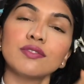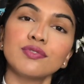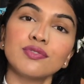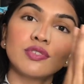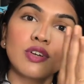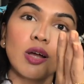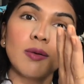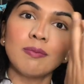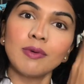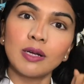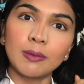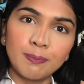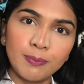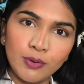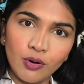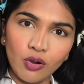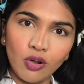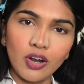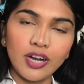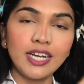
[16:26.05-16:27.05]
from
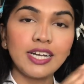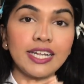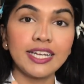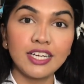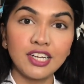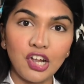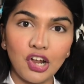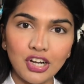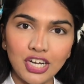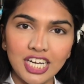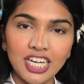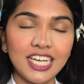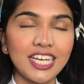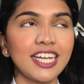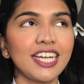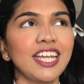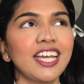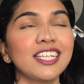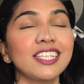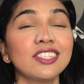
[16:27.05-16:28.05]
abroad, like not in
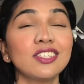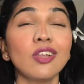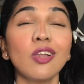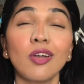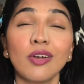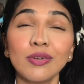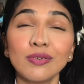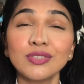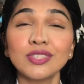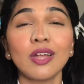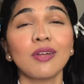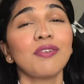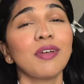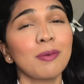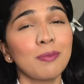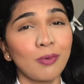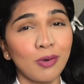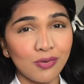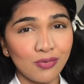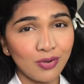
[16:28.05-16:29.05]
India. There's a lot of stuff
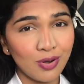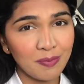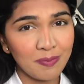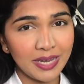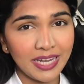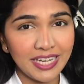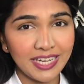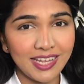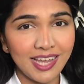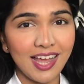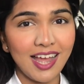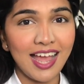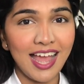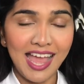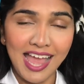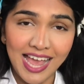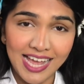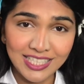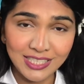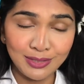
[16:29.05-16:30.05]
I bought from India
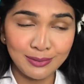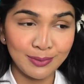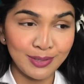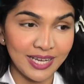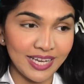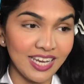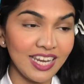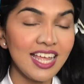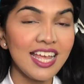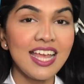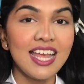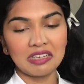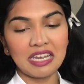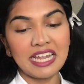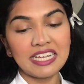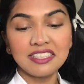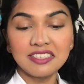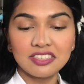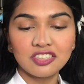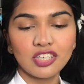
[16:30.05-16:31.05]
as well.
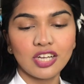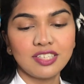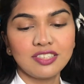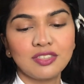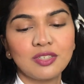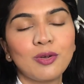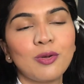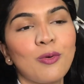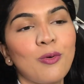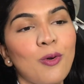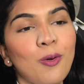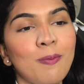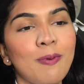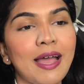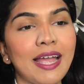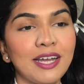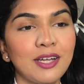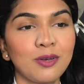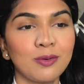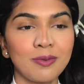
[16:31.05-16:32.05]
Let's just go
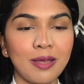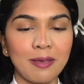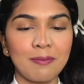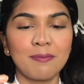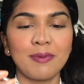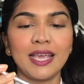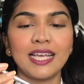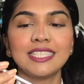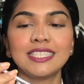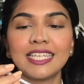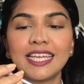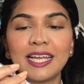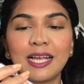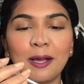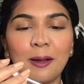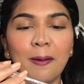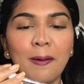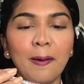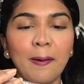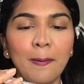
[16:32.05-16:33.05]
back to my
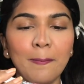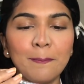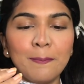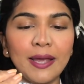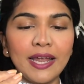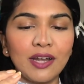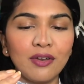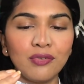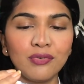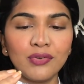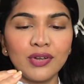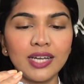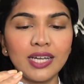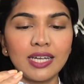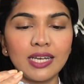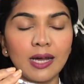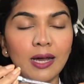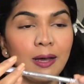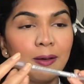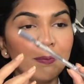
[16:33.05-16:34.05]
basic uh,
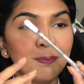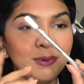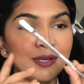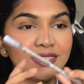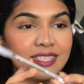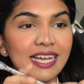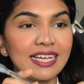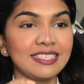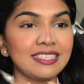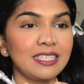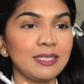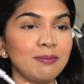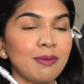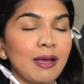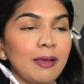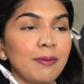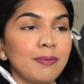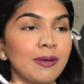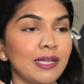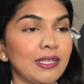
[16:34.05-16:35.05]
benefit, uh, precisely
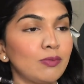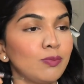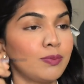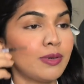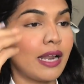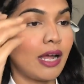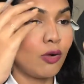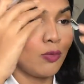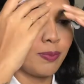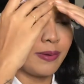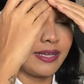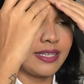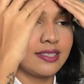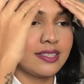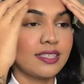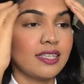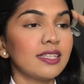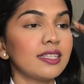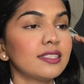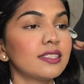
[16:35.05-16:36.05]
my brow
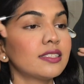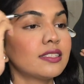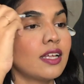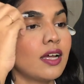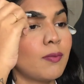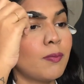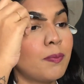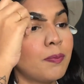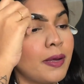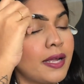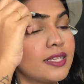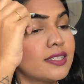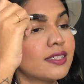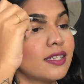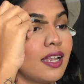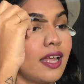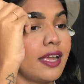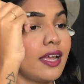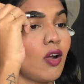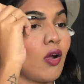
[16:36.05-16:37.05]
pencil. This is the
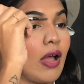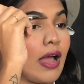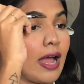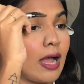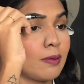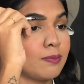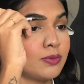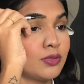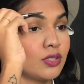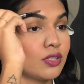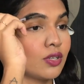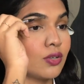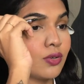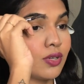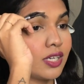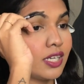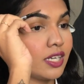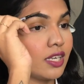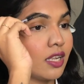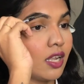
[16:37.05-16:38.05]
pencil I
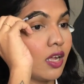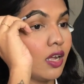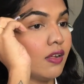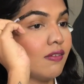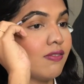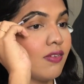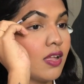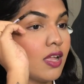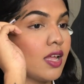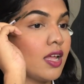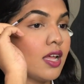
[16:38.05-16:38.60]
absolutely love.